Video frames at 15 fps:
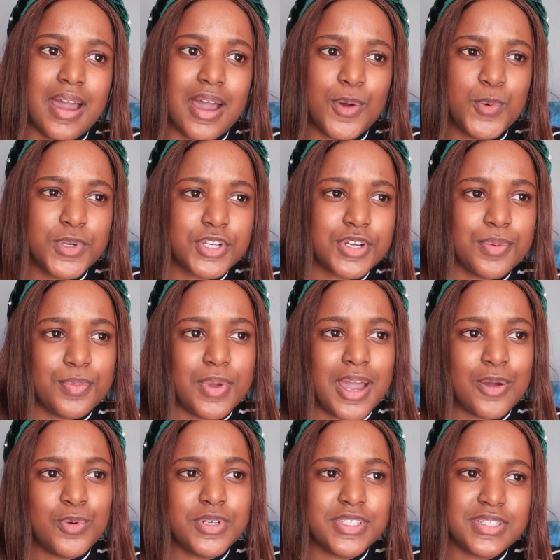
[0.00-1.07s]
I
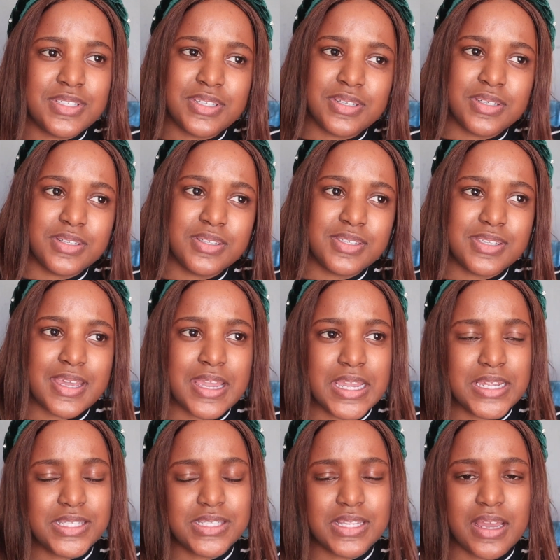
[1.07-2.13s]
would
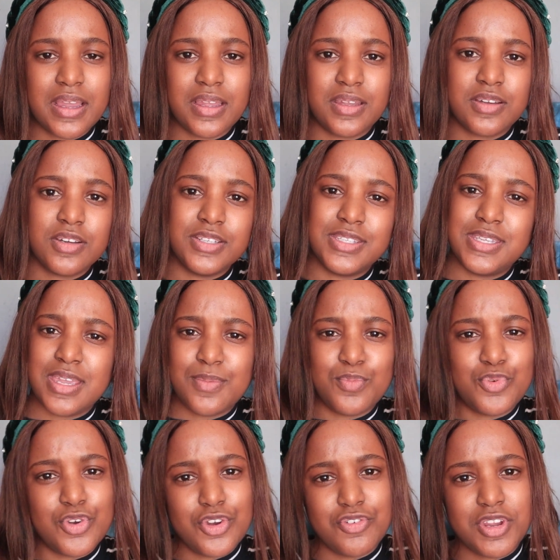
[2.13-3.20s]
say it's like
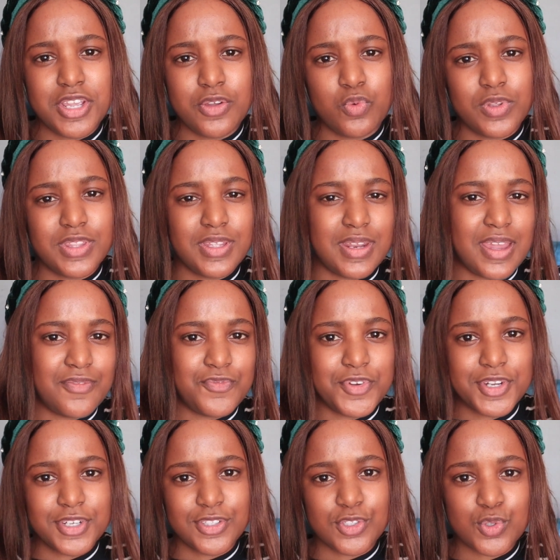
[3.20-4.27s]
contemporary with an
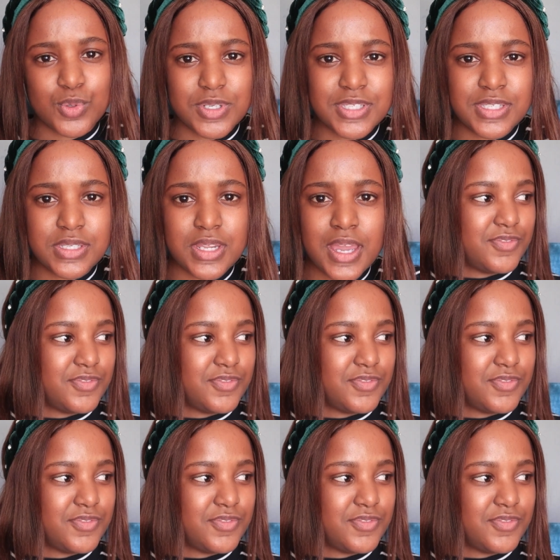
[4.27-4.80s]
African twist.